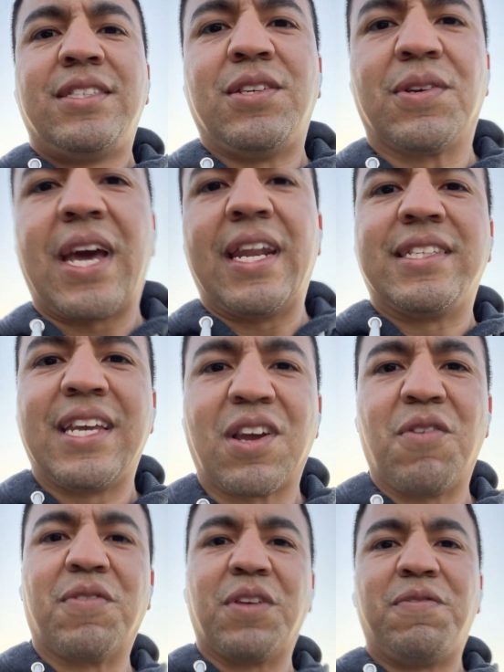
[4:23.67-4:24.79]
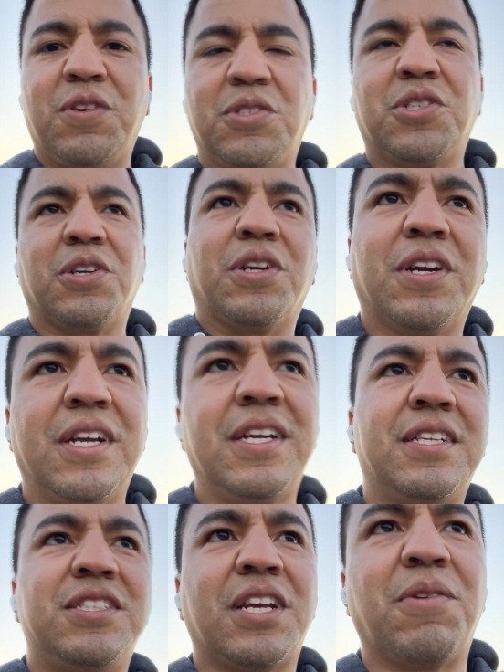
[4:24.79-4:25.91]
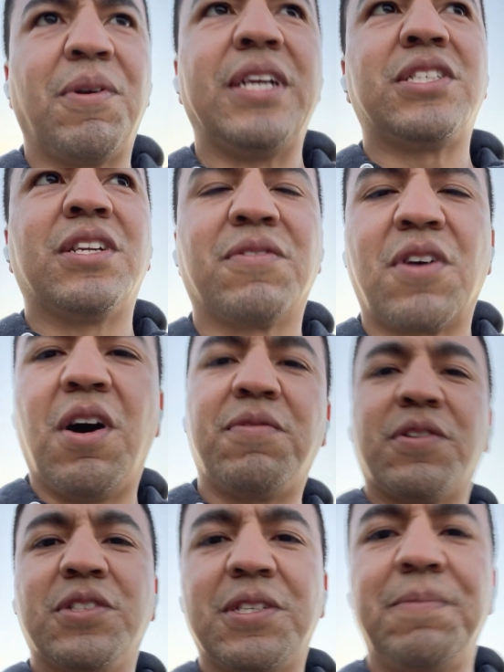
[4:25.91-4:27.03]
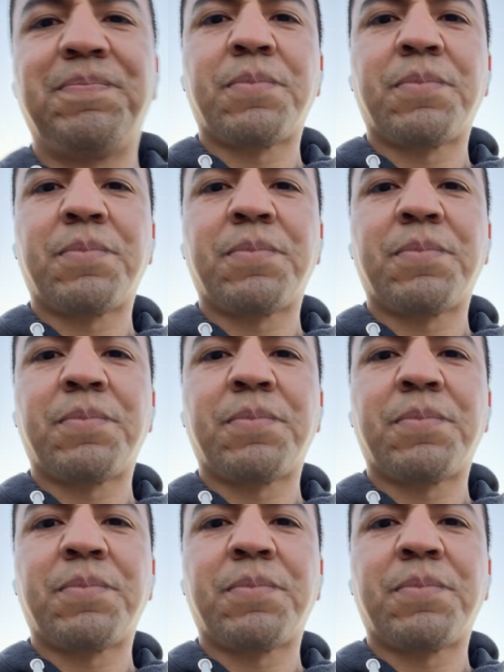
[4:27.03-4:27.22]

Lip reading: to kind of take over the future generation of golfers.